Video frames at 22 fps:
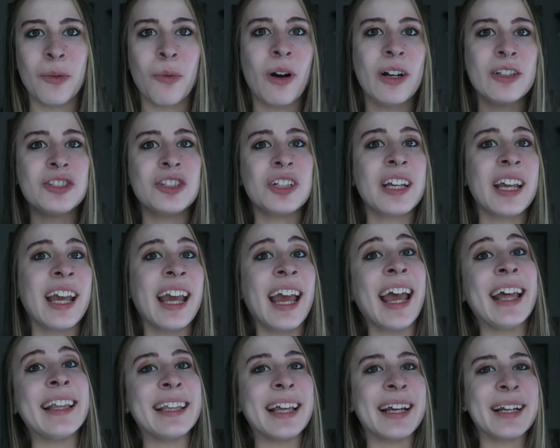watching
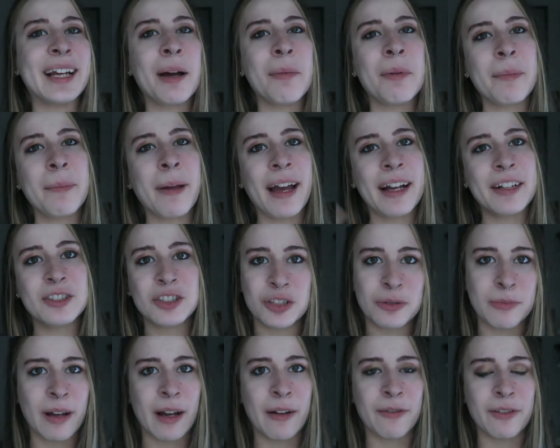it and then coming back
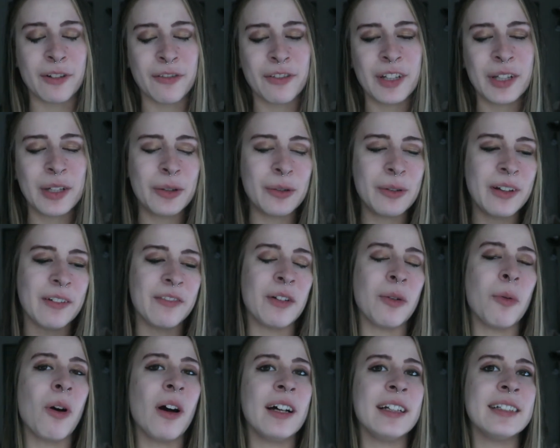to my review
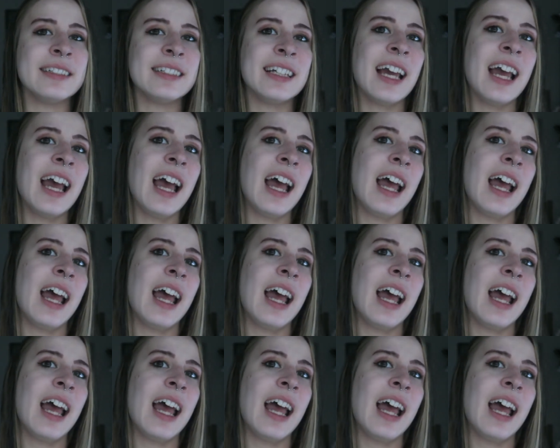if you want.